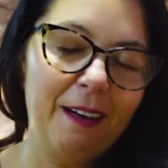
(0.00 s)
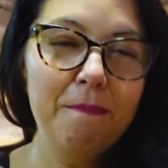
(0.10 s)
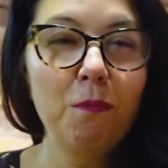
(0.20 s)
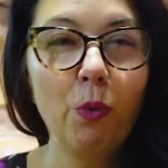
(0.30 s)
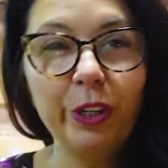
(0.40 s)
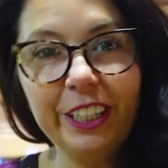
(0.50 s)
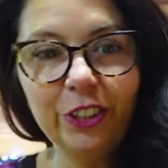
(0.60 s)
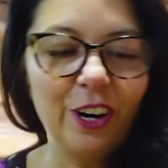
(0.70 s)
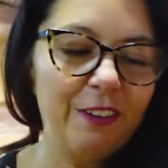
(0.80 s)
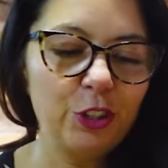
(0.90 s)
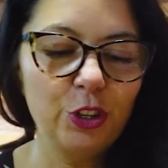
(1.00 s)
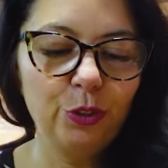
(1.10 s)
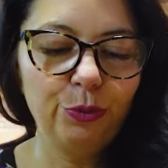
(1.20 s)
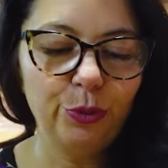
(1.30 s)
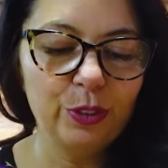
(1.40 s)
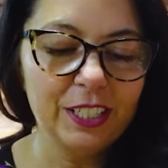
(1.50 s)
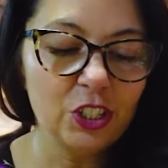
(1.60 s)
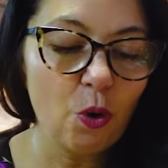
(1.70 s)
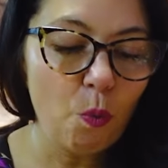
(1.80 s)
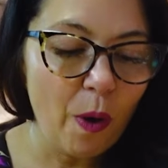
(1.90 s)
morning or afternoon foods. And
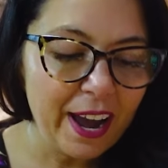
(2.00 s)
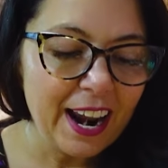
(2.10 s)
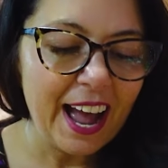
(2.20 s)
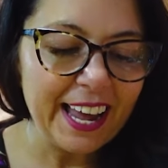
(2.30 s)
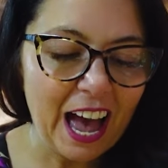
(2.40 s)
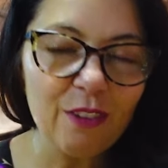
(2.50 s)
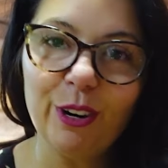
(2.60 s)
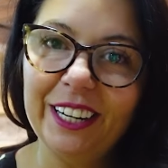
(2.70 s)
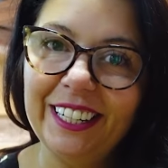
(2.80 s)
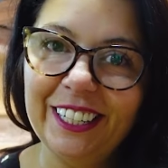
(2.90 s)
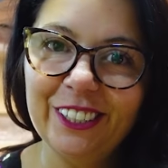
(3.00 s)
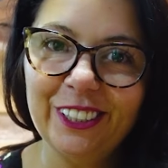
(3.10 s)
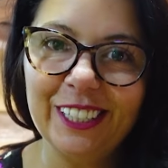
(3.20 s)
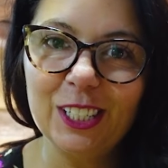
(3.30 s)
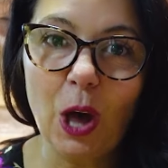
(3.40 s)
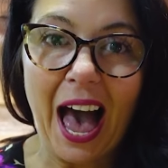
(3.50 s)
so what I have right here is